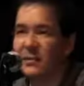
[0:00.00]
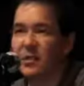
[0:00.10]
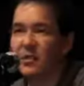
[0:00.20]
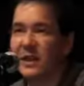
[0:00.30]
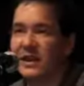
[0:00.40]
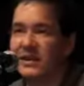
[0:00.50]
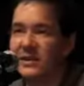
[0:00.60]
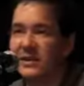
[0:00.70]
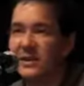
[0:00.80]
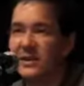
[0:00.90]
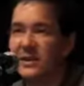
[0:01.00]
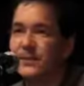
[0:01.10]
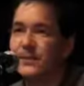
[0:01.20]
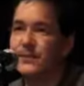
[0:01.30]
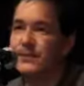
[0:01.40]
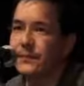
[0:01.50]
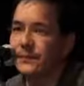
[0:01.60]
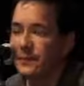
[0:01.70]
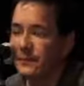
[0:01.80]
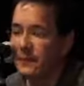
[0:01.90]
crisis,
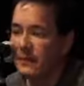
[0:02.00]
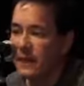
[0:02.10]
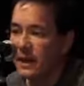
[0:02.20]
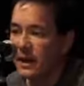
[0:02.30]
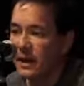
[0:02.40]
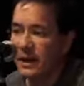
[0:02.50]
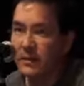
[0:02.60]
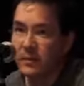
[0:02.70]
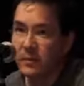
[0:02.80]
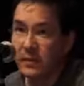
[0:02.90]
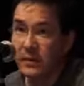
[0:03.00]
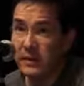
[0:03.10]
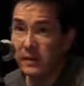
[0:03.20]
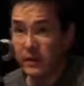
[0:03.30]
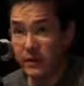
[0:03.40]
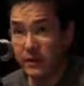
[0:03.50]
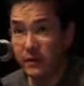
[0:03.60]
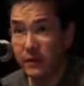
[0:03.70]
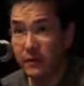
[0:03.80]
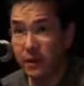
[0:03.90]
and the simplicity of it. So
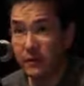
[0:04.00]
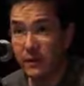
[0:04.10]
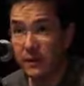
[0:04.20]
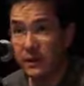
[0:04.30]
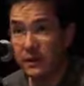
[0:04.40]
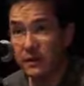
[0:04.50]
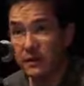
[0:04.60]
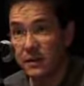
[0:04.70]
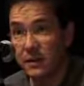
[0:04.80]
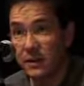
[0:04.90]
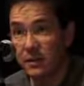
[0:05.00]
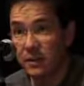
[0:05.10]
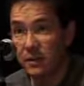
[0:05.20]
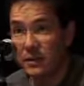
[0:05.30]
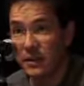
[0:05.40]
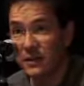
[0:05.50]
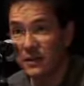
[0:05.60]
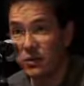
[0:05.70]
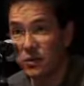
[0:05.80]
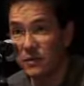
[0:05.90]
in The Arrival, there's at one point he
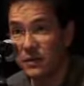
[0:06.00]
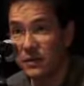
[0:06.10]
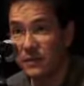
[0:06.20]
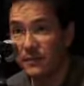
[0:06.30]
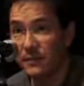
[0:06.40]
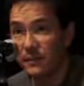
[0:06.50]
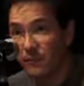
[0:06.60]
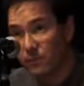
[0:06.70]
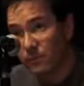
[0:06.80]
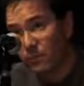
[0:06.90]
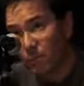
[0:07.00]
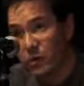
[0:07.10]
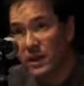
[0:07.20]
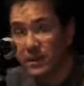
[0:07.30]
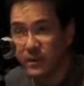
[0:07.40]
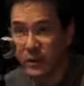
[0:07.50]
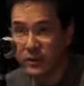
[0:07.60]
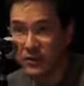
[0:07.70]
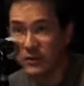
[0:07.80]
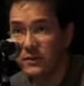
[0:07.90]
gets a job putting up
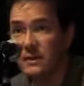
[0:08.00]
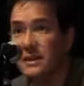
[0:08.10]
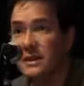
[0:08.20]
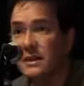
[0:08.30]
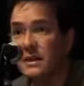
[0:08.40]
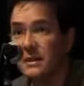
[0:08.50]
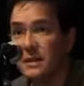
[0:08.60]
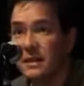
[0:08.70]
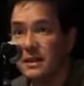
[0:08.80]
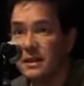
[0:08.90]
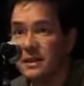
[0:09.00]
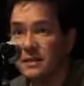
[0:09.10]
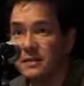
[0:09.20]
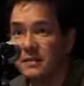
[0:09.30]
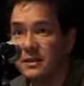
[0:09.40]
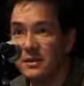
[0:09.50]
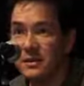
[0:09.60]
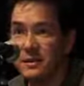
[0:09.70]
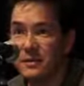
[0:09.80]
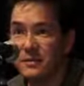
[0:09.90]
posters. That's
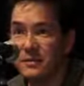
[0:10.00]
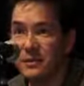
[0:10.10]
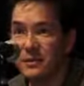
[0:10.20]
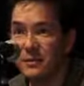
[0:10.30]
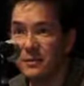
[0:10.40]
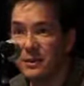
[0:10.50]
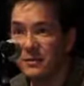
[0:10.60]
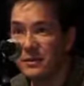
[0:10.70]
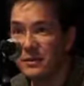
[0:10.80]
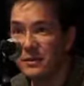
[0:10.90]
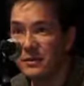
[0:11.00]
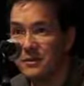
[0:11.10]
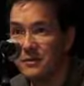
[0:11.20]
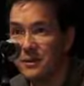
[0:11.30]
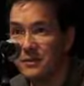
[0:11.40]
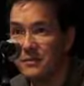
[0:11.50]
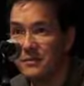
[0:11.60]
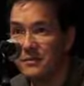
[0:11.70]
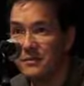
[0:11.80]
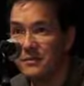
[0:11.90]
kind of a bit of a reference to